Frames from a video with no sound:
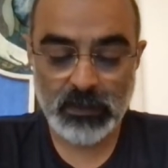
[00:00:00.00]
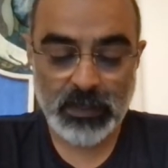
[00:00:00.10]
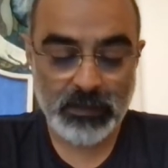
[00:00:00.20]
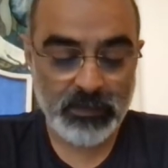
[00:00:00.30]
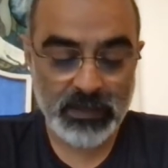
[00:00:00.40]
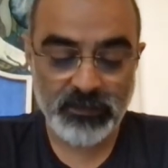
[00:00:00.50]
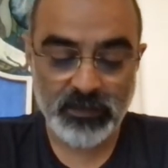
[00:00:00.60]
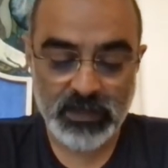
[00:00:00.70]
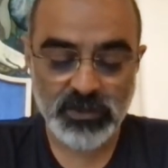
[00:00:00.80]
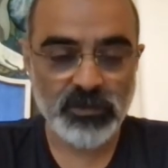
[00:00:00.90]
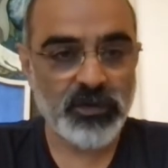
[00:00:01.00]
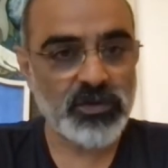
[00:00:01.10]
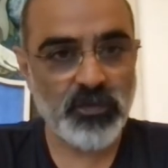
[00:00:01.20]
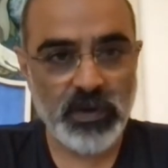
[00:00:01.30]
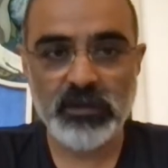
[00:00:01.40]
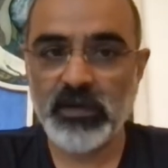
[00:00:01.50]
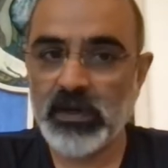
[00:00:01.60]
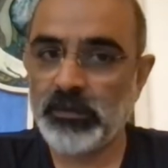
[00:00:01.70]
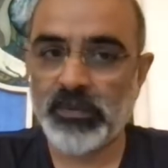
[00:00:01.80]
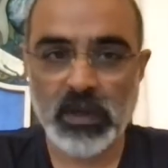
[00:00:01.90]
and made the rest of us very, very
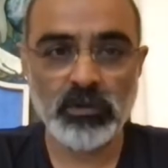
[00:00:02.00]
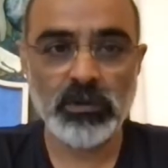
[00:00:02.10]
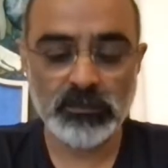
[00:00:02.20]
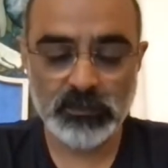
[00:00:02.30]
proud,